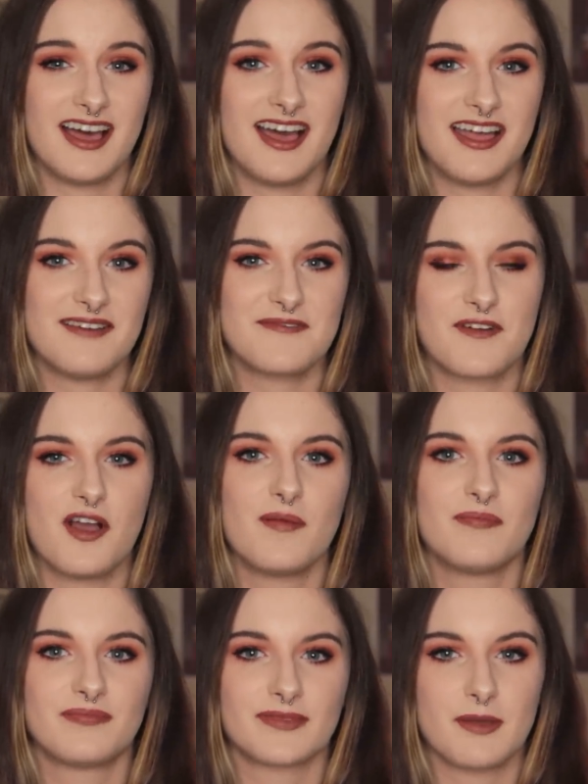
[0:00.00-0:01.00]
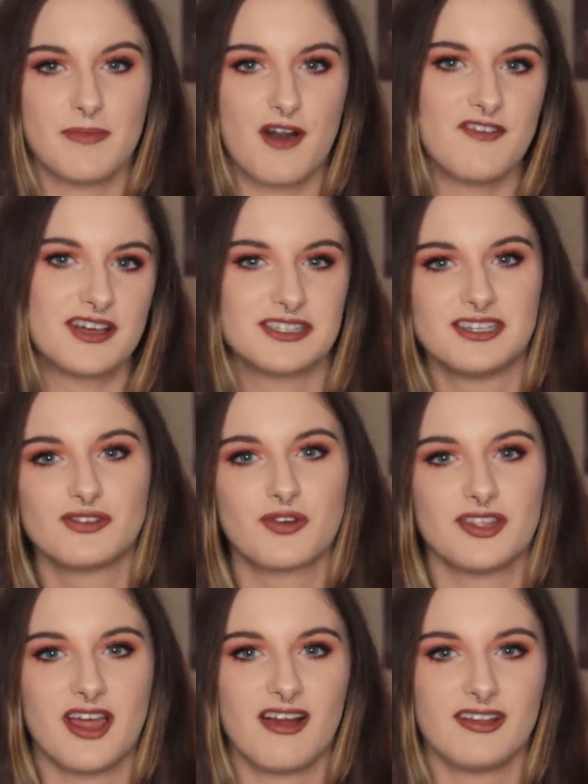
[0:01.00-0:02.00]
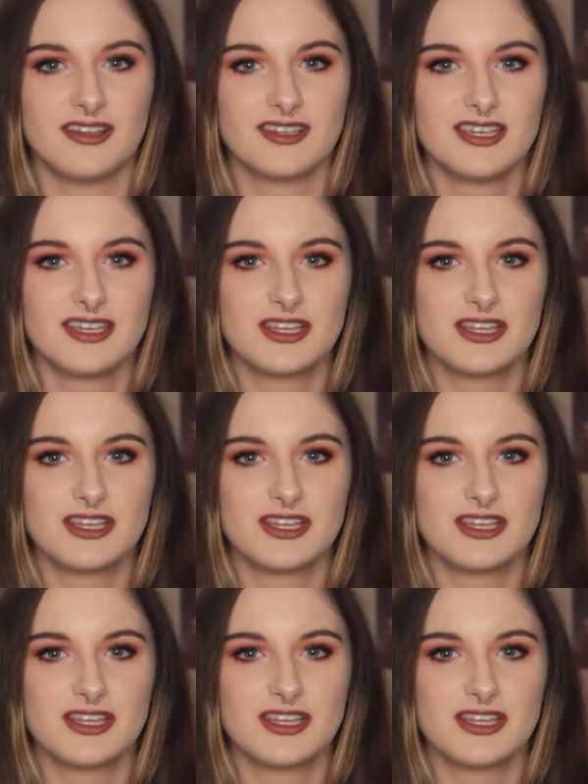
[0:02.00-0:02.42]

I am from Belfast in Northern Ireland,